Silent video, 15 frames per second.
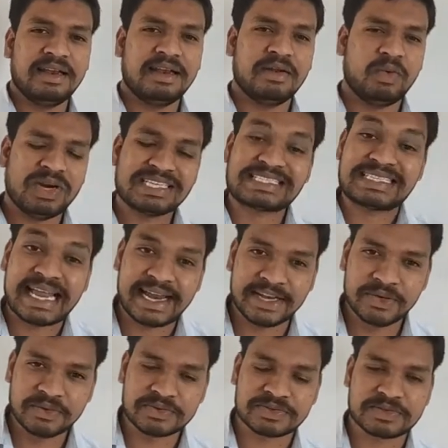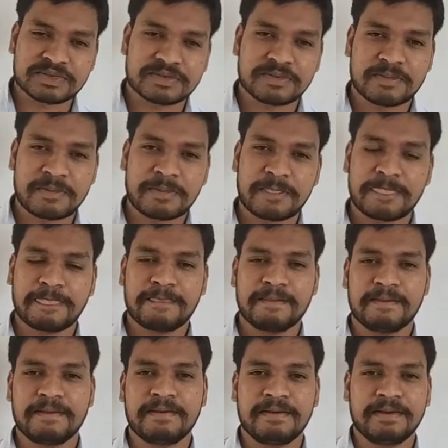what is land use?
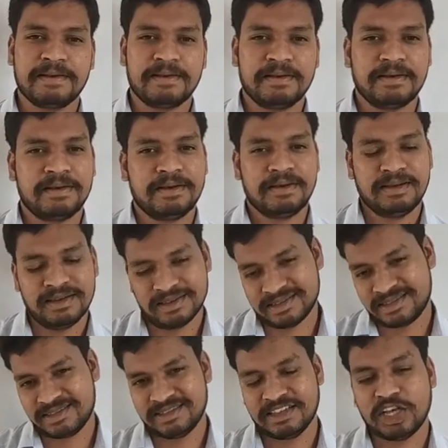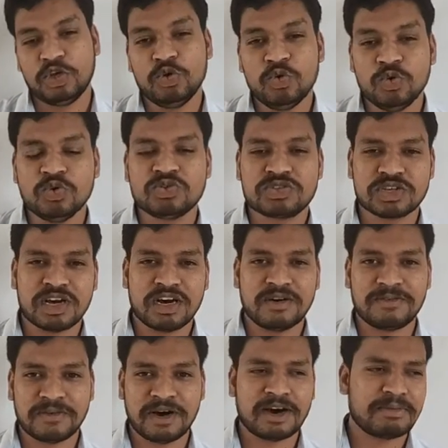Yes, the use of
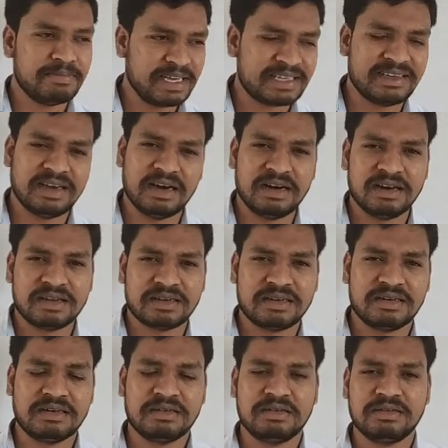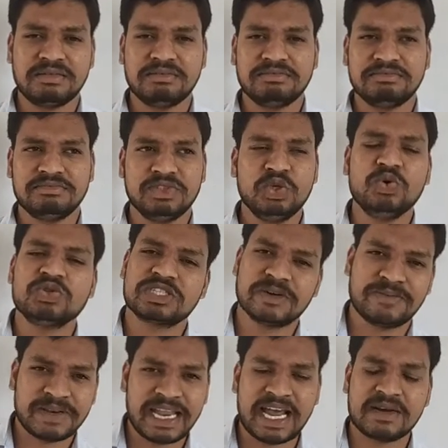or making or use of
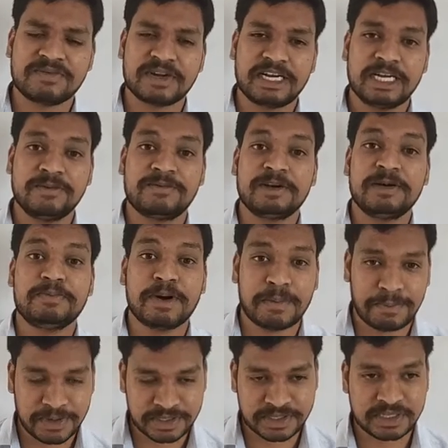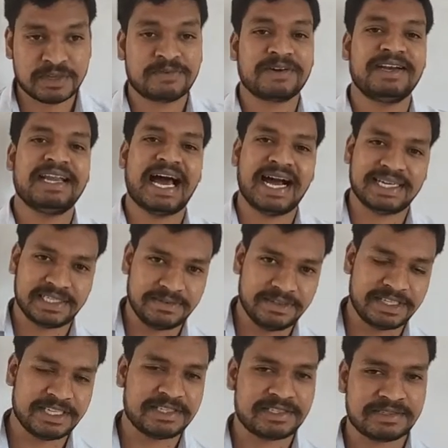a land for a different purpose, different
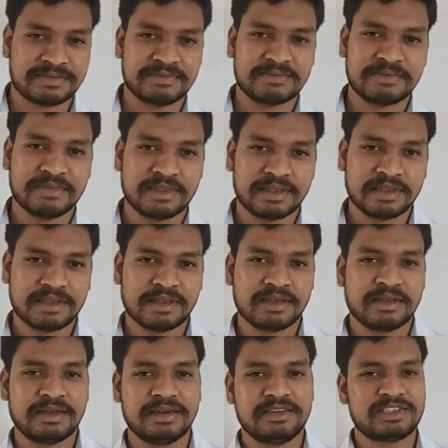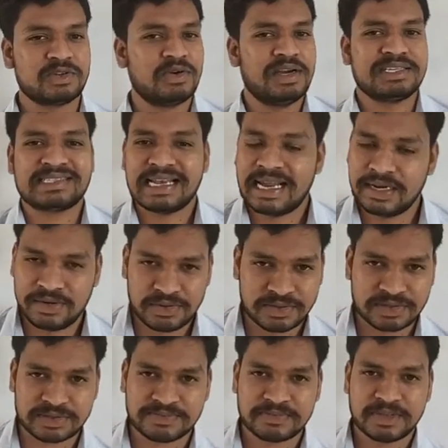activities. It's called as land
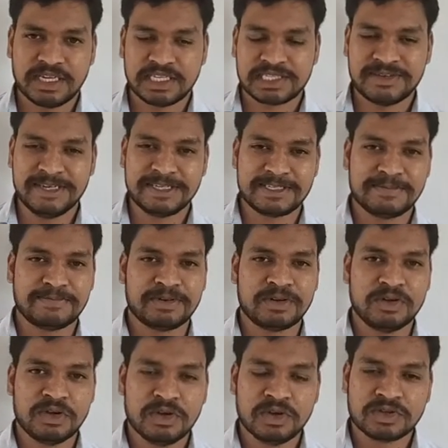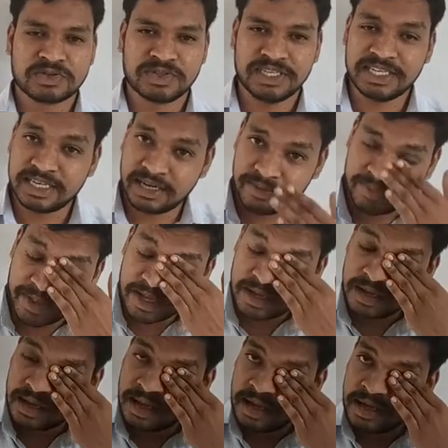use. It's very simple. So here
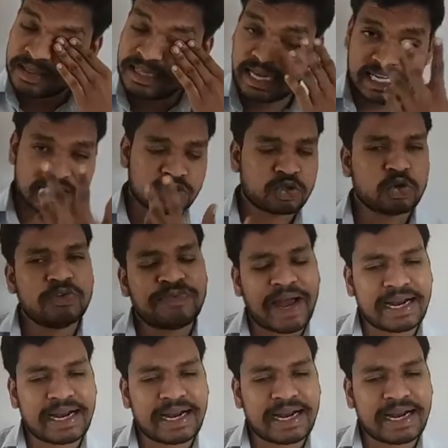there is two